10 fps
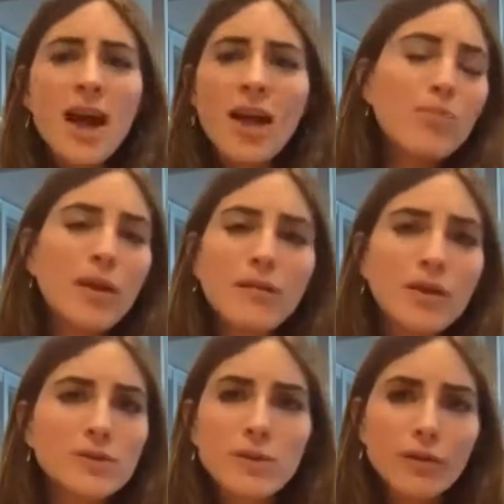
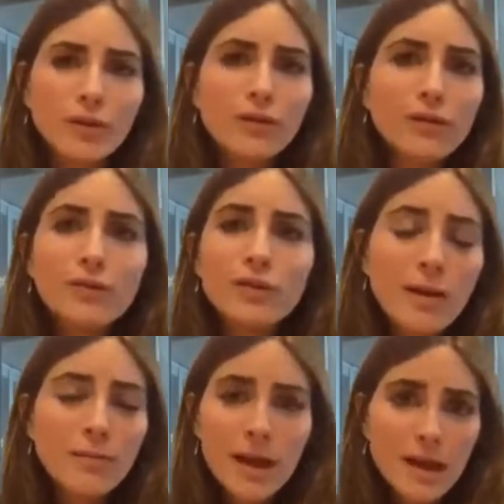pitfalls with your food that
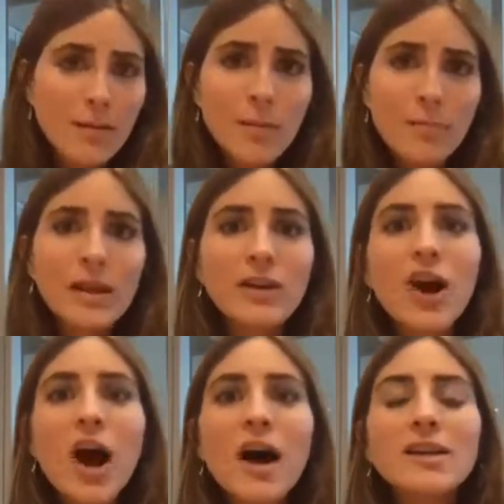might come up later
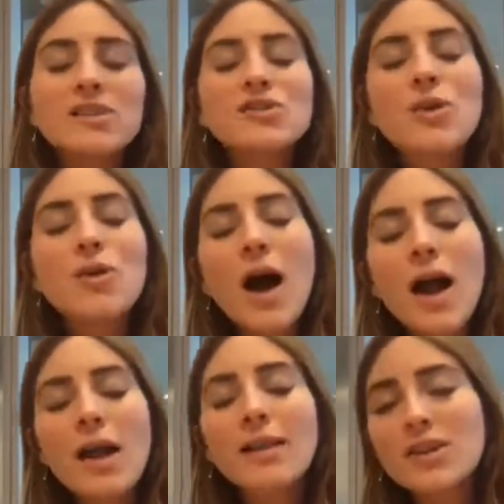on. And so
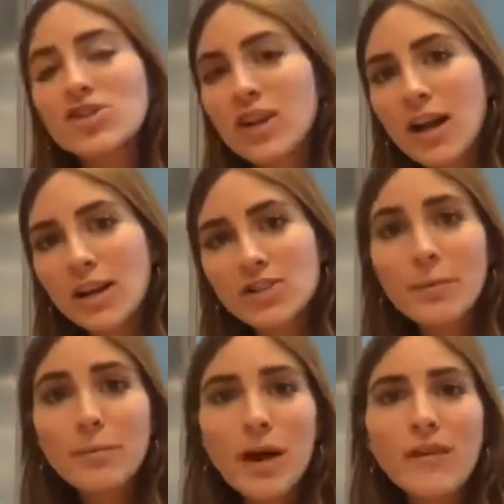I like Shakeology
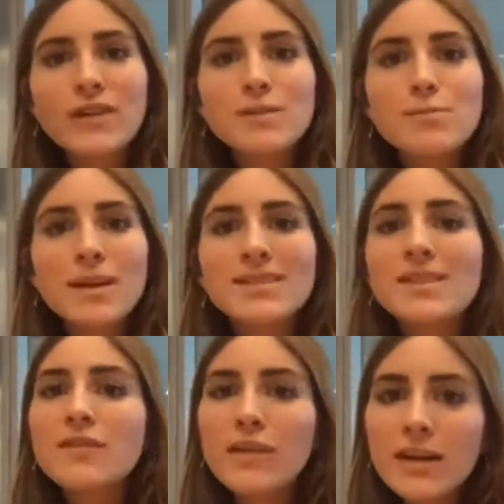at breakfast because
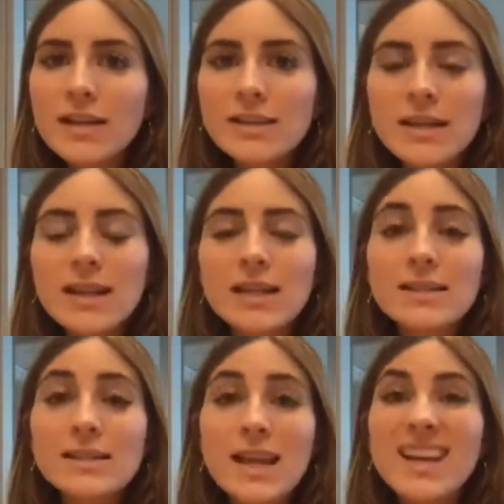it's a very easy thing to
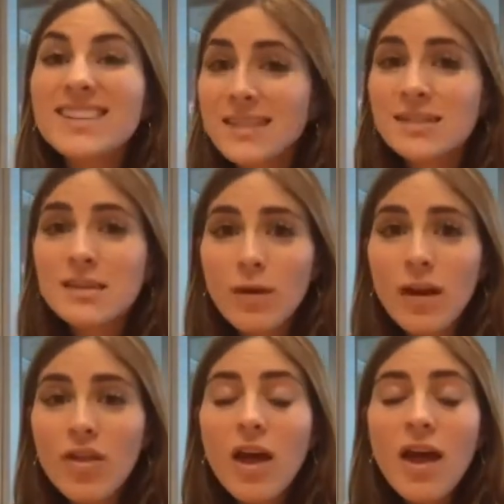stay consistent
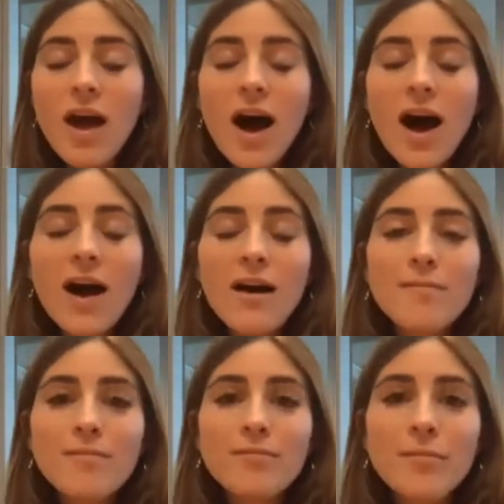
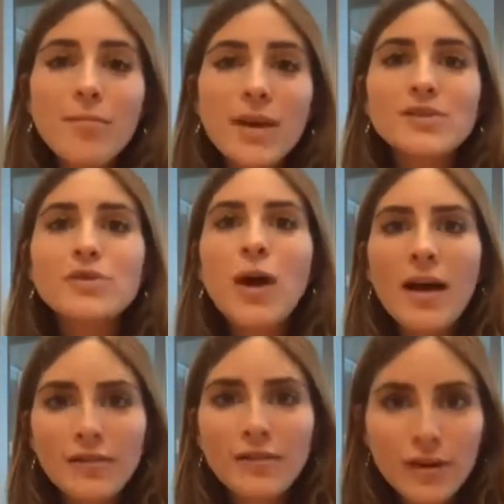with, because you
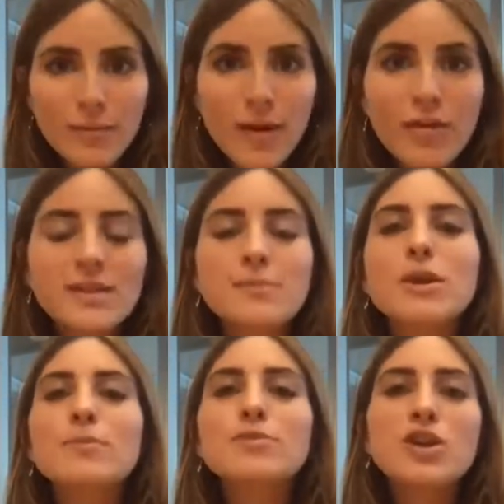have your monthly
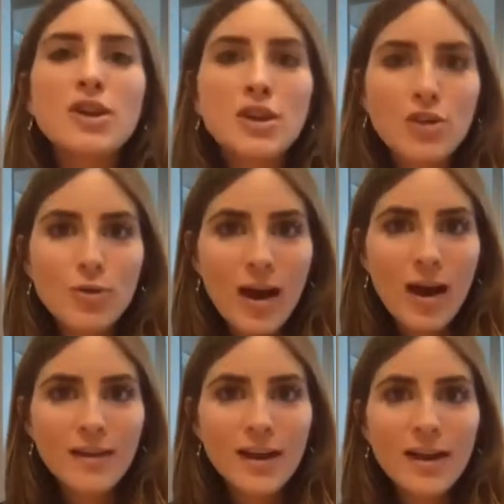subscription, you
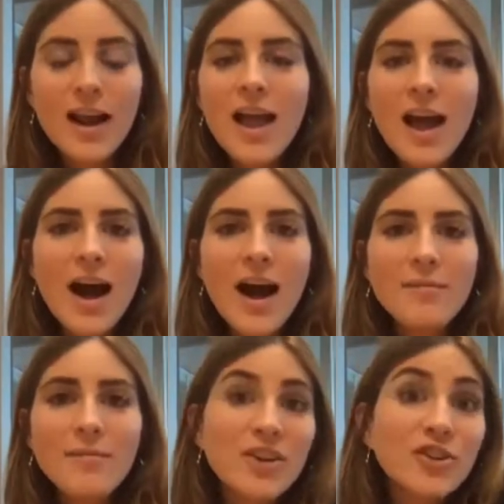have it,
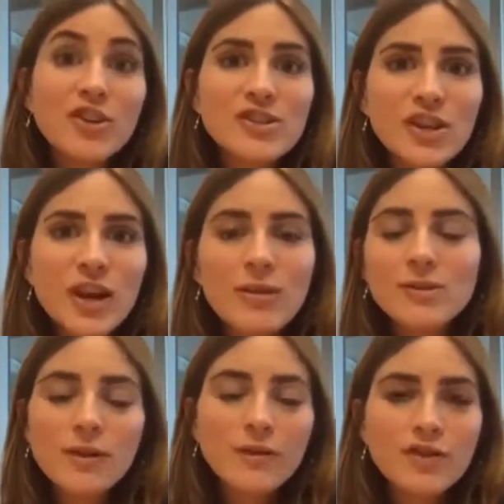and you're good to go.
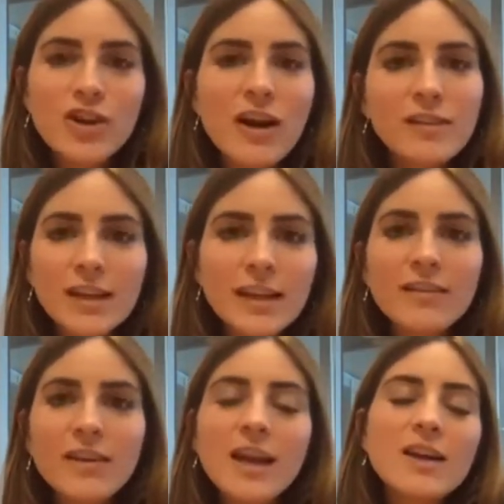It's good for traveling and
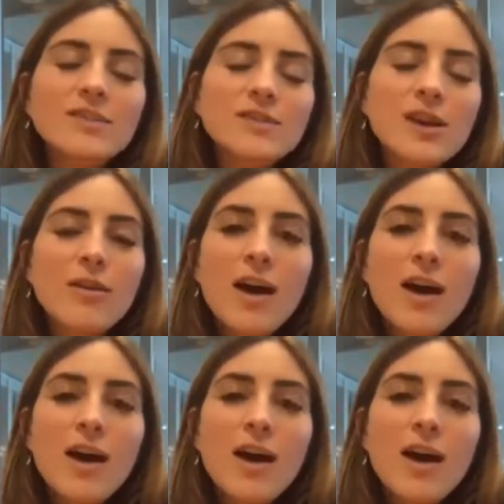everything else. So